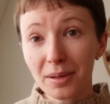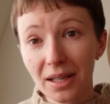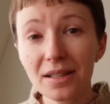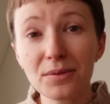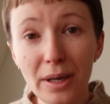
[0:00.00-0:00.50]

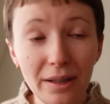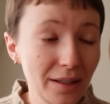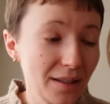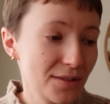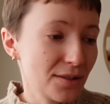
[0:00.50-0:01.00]
He's
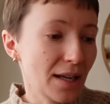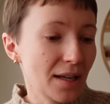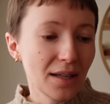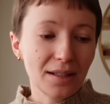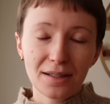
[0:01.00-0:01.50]
wearing it
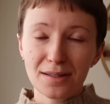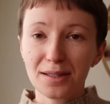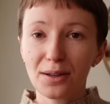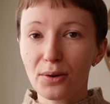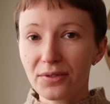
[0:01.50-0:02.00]
today and he's
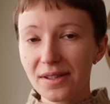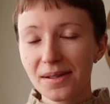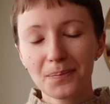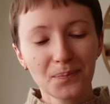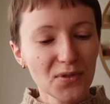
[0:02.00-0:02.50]
at the
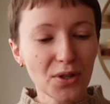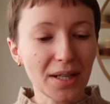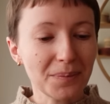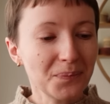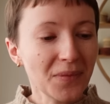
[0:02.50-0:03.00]
office.
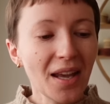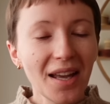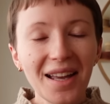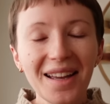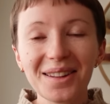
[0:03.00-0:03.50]
Sorry,
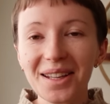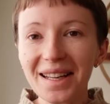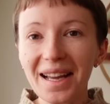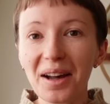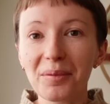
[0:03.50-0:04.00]
not
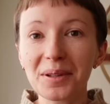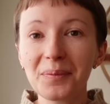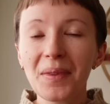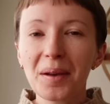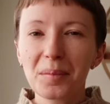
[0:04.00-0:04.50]
gonna
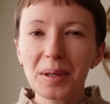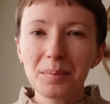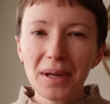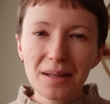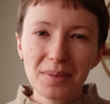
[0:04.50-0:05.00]
happen. But
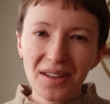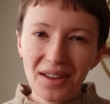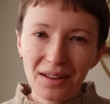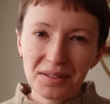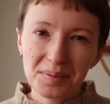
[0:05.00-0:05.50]
maybe I
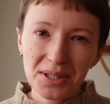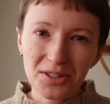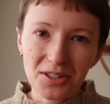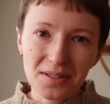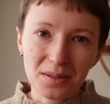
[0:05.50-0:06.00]
have a
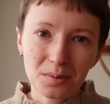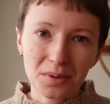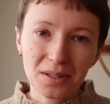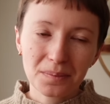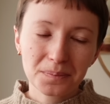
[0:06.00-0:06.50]
picture
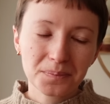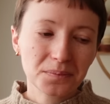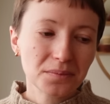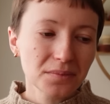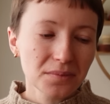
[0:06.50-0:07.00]
somewhere.
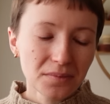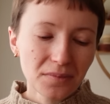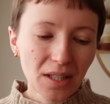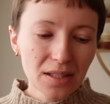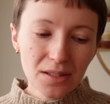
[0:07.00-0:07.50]

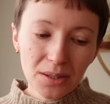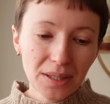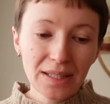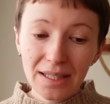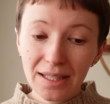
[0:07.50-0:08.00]
So
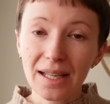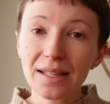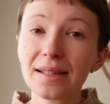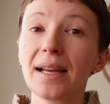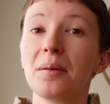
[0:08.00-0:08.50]
in any
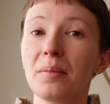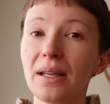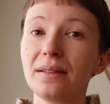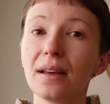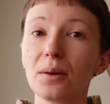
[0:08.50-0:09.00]
case, I
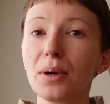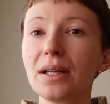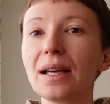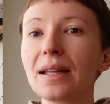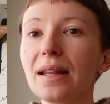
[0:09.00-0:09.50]
made that
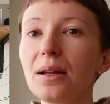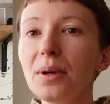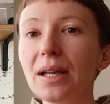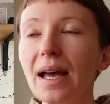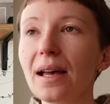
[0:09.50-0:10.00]
one, and that
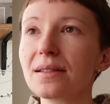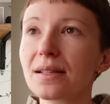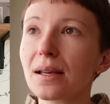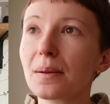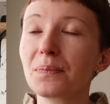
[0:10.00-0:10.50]
one has
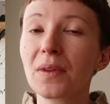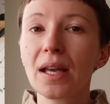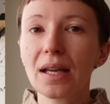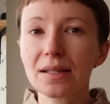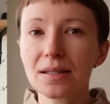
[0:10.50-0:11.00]
a
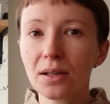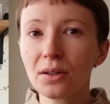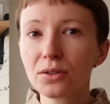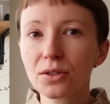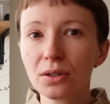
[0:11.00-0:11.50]

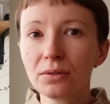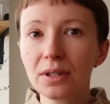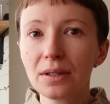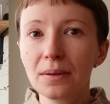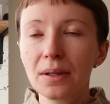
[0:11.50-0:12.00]
saddle
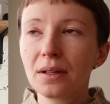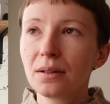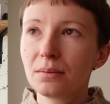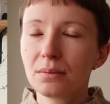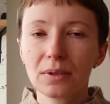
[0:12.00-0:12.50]
shoulder.
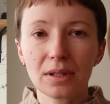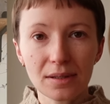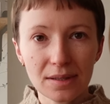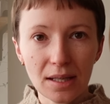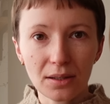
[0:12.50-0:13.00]
Is
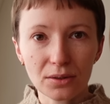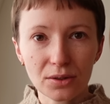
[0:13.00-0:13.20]
it saddle